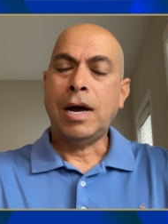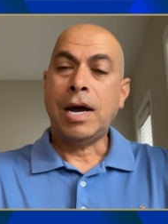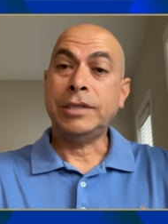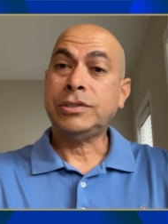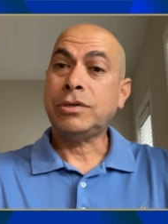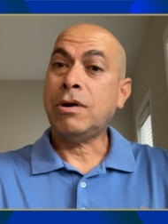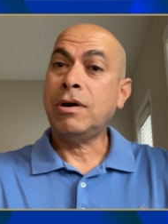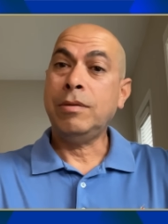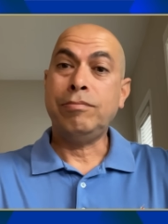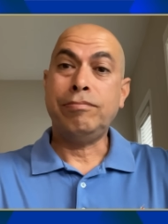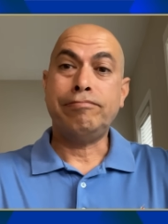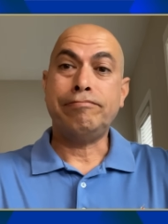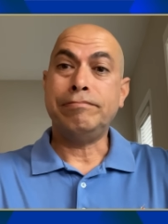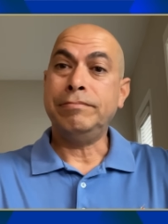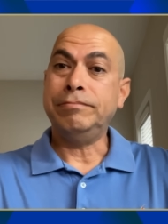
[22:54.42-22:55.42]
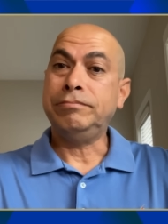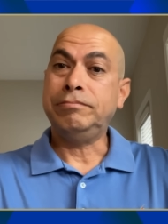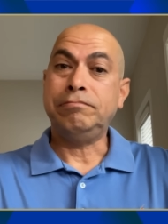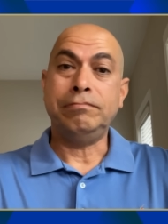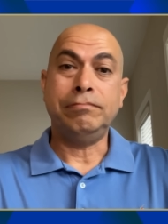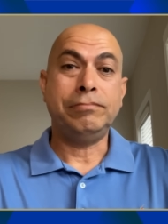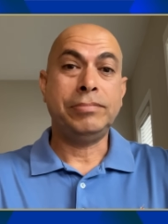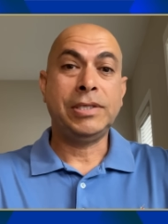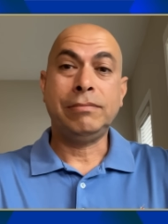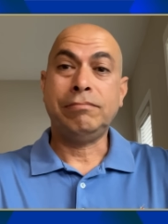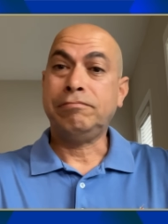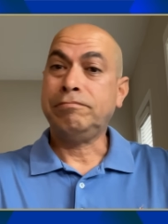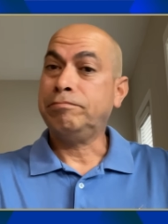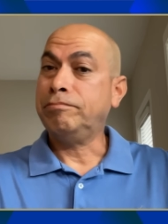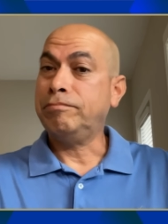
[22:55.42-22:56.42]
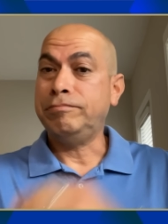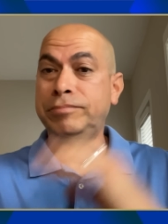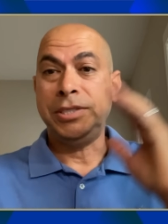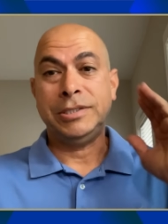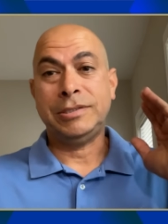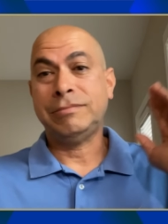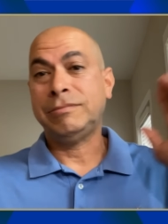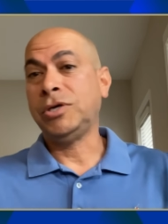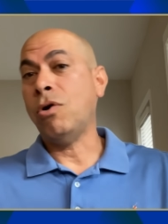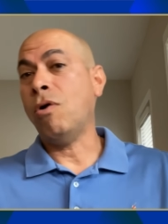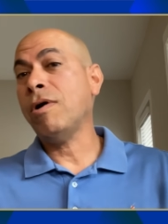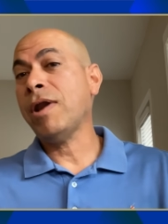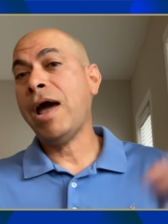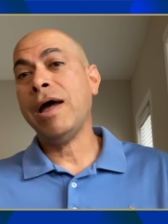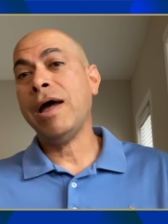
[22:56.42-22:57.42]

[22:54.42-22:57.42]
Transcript: I started just going